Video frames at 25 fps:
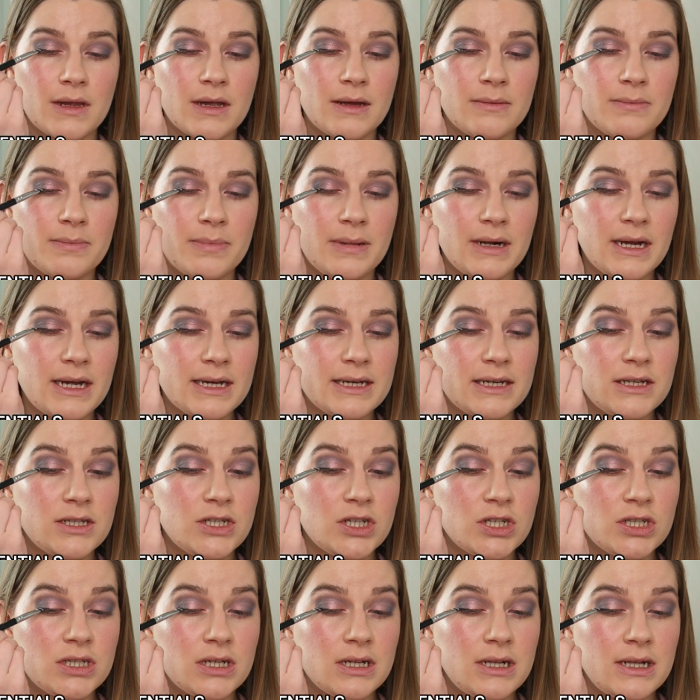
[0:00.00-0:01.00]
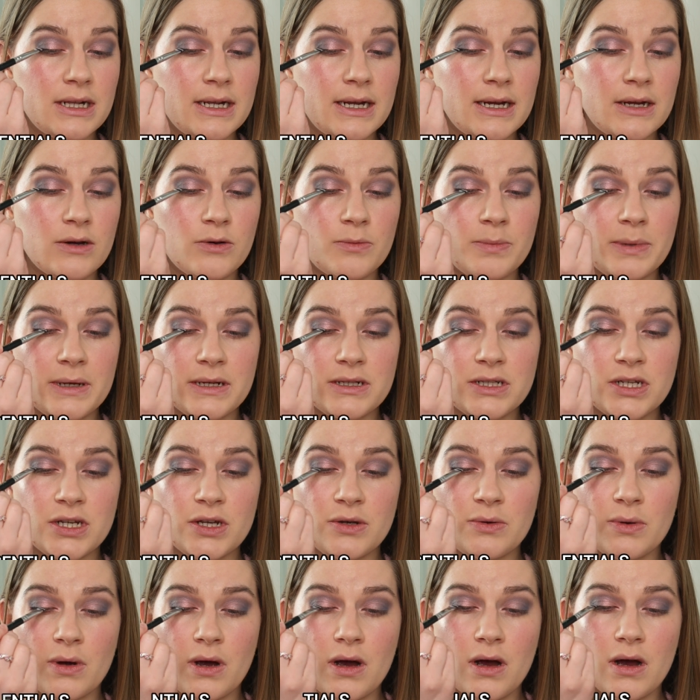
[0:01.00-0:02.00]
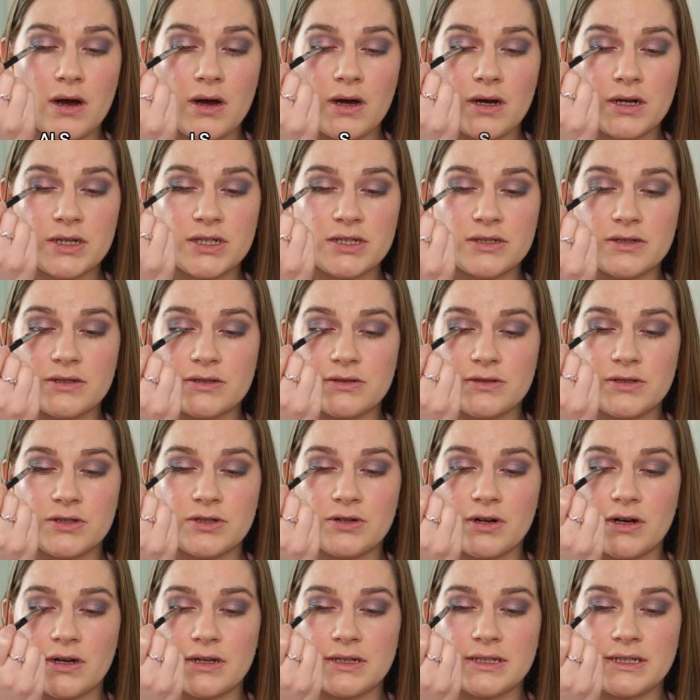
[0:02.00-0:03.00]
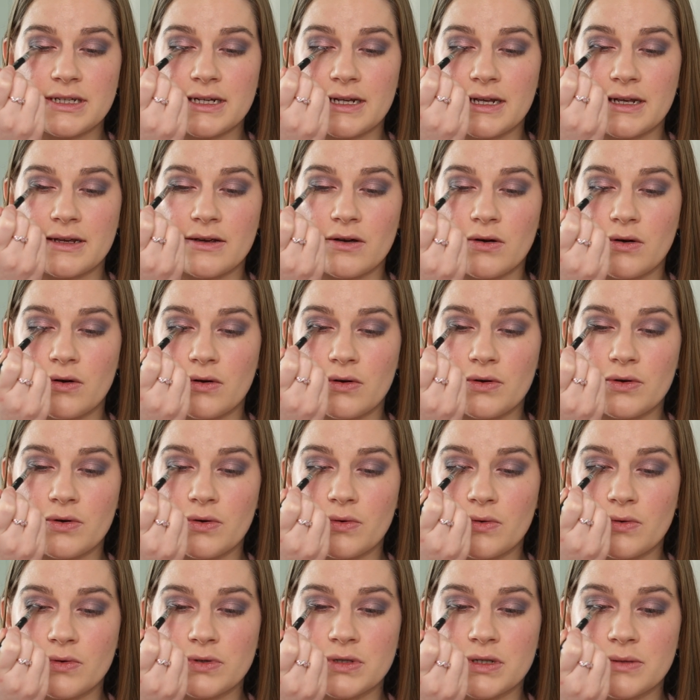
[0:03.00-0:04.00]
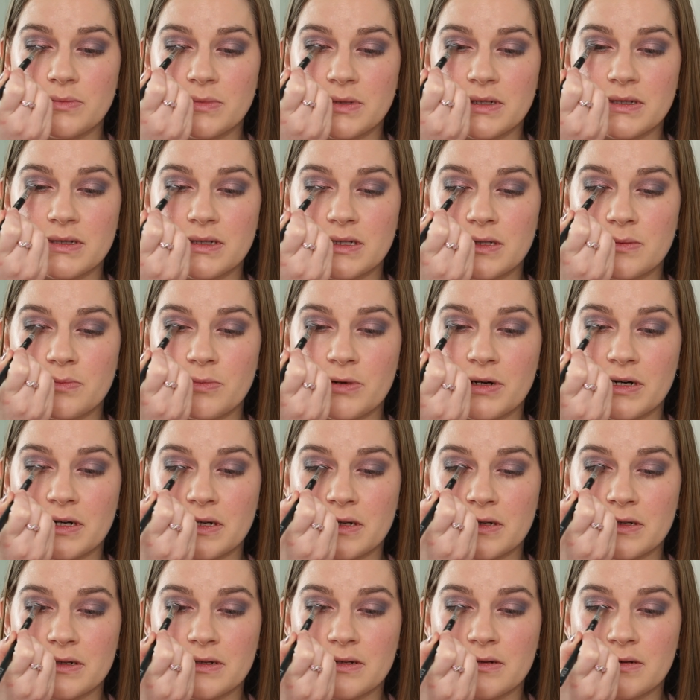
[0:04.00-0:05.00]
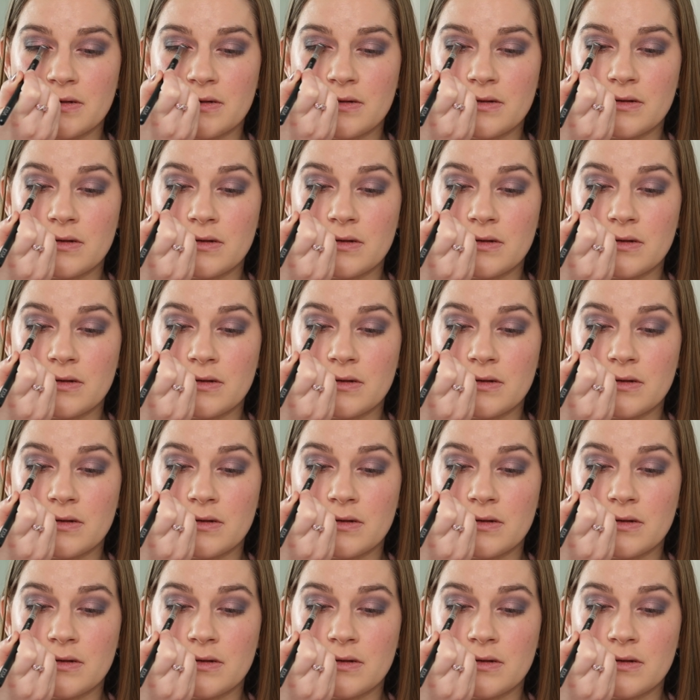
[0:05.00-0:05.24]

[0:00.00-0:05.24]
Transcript: And black is just a little bit too harsh and contrasting on autumns and springs.